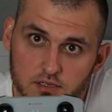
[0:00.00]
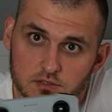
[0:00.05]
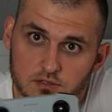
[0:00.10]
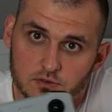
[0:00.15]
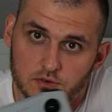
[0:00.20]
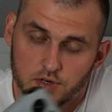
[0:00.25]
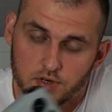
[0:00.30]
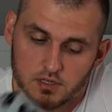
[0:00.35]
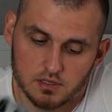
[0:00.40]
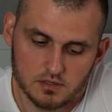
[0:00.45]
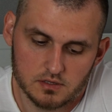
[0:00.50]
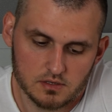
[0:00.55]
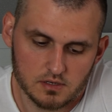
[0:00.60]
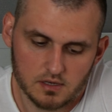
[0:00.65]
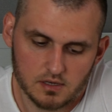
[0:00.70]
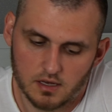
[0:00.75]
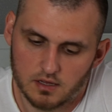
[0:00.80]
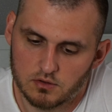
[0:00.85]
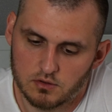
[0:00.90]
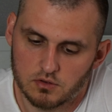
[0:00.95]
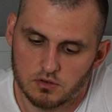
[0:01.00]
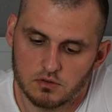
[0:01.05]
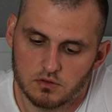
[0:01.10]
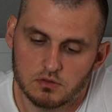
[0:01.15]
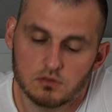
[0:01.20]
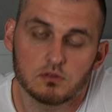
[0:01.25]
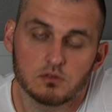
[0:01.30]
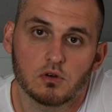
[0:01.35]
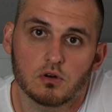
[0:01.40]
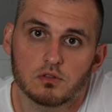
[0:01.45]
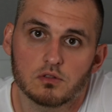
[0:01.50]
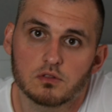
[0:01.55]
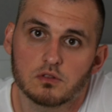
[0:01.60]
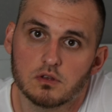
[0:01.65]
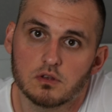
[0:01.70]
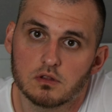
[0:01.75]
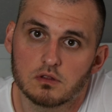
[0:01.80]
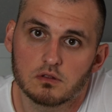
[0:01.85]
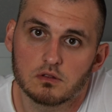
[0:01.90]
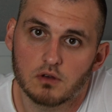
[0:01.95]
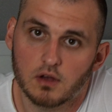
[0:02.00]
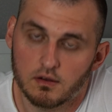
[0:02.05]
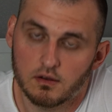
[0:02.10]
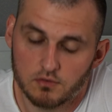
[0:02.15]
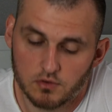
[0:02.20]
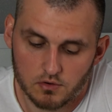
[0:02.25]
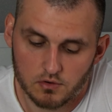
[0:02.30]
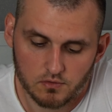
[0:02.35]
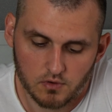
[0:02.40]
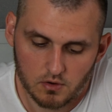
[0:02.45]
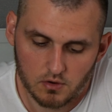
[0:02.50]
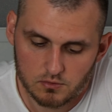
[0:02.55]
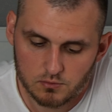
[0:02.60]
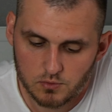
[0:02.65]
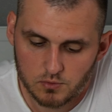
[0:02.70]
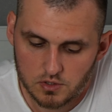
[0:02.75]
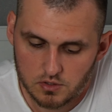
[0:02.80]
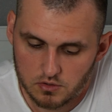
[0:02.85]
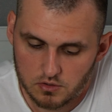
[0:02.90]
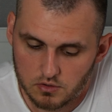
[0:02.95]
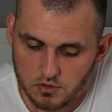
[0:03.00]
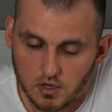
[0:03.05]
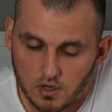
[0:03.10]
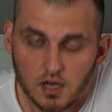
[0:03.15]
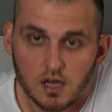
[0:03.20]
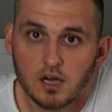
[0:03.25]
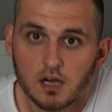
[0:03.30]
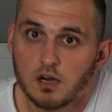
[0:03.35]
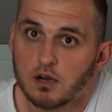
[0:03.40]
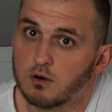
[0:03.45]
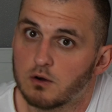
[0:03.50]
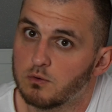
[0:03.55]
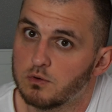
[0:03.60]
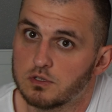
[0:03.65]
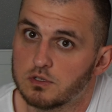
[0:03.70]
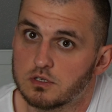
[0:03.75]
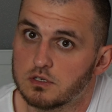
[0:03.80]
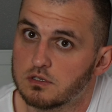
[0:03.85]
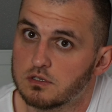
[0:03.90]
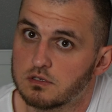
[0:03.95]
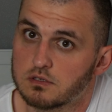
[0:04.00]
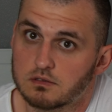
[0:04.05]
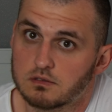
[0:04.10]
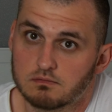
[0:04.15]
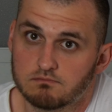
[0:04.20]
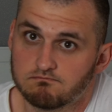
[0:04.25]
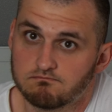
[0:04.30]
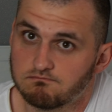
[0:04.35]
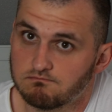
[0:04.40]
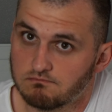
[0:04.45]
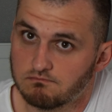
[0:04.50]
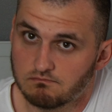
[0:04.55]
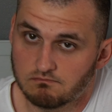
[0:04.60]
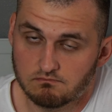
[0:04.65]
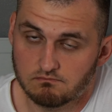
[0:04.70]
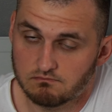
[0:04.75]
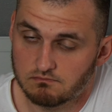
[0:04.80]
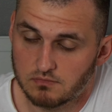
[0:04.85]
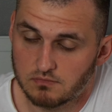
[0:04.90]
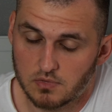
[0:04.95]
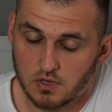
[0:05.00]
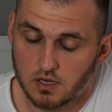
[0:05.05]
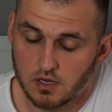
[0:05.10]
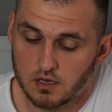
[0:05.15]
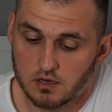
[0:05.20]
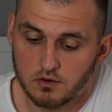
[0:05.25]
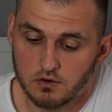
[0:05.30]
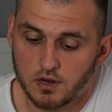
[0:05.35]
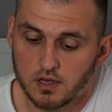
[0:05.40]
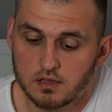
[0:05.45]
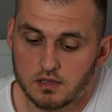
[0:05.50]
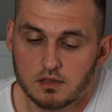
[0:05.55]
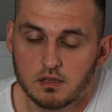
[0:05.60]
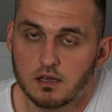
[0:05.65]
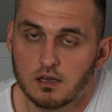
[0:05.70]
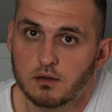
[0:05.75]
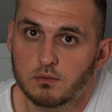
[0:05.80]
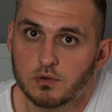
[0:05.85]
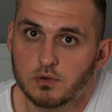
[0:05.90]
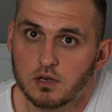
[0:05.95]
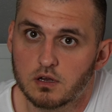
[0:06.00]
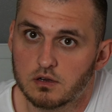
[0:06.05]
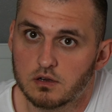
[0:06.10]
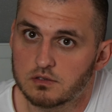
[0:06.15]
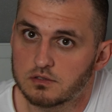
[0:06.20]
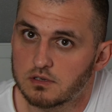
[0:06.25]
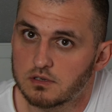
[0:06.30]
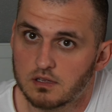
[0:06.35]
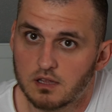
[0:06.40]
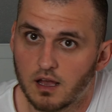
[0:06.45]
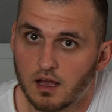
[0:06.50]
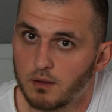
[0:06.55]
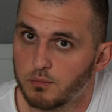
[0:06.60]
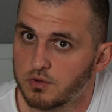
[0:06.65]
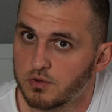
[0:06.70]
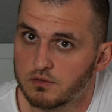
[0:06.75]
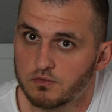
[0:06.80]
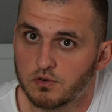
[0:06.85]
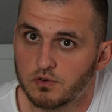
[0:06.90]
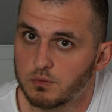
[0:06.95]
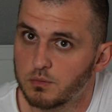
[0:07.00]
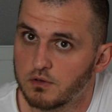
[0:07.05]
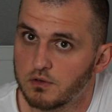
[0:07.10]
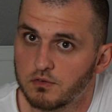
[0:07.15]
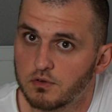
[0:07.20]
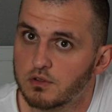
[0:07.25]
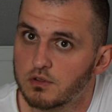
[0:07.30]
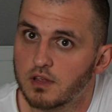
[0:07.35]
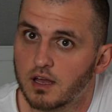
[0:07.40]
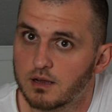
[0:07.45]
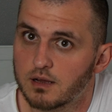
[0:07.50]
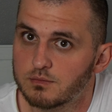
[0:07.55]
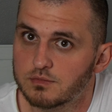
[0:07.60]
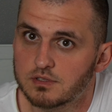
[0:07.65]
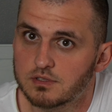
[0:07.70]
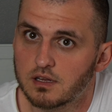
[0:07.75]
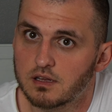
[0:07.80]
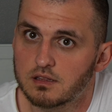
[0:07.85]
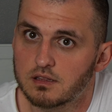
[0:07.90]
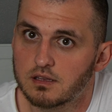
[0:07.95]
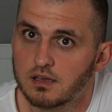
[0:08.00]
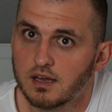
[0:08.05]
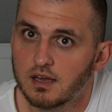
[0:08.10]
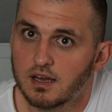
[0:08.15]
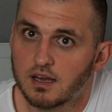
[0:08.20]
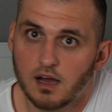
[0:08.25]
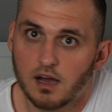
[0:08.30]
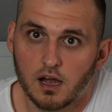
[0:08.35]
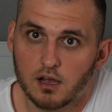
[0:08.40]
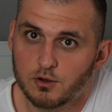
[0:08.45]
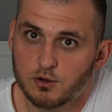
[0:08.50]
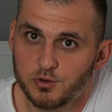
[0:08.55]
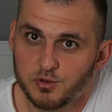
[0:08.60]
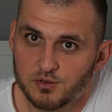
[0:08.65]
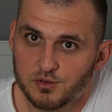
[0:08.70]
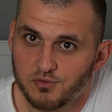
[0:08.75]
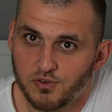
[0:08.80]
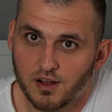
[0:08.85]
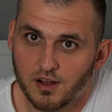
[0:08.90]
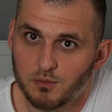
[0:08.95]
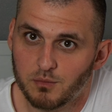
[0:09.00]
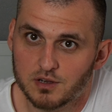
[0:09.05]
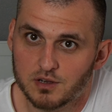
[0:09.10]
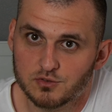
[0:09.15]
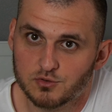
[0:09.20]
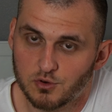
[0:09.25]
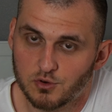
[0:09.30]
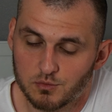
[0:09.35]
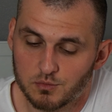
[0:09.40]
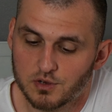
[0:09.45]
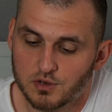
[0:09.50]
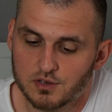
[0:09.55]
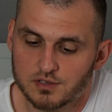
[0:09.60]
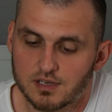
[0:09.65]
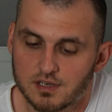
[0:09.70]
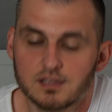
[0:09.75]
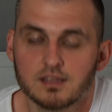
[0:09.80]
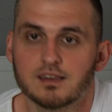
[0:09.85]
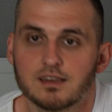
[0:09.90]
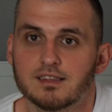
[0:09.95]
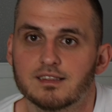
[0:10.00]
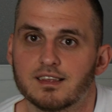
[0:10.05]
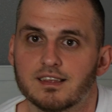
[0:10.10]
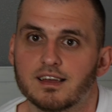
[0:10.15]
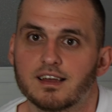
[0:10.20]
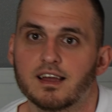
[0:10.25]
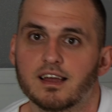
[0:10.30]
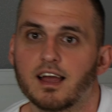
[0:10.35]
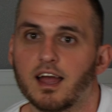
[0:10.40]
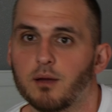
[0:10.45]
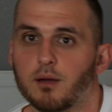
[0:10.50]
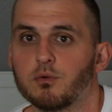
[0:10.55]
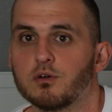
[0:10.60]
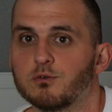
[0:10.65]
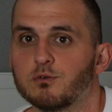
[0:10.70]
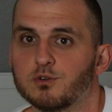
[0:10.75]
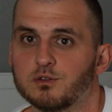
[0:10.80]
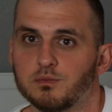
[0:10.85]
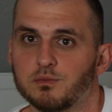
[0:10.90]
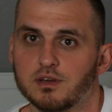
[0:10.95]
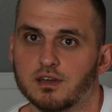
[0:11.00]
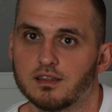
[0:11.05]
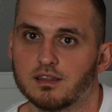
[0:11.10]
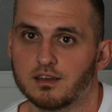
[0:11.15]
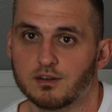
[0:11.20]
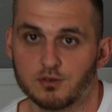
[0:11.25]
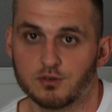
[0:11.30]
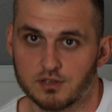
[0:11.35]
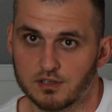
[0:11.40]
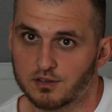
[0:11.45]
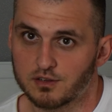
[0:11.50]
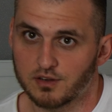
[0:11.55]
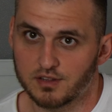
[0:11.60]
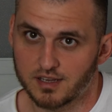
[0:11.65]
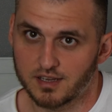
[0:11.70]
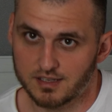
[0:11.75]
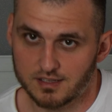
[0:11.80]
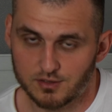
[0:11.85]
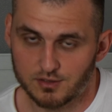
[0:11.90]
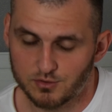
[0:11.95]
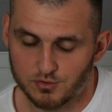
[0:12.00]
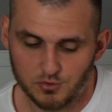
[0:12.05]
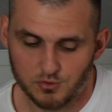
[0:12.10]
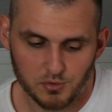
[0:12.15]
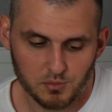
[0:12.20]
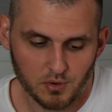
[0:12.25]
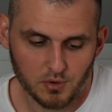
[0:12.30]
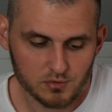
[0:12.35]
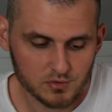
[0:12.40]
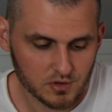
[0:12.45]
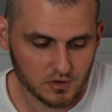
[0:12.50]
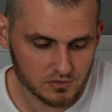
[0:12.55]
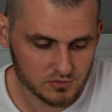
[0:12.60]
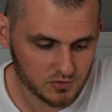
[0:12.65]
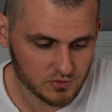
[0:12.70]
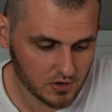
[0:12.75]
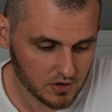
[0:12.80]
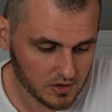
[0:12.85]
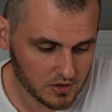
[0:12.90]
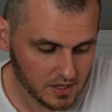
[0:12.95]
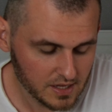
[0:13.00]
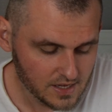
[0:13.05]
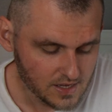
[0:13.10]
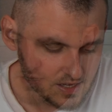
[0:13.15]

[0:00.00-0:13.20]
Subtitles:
screen and you don't need to have your phone with you, which is a great thing, because it happened for me a few times that I couldn't fly my drone because I didn't take a cable with me and I couldn't connect it to the remote control.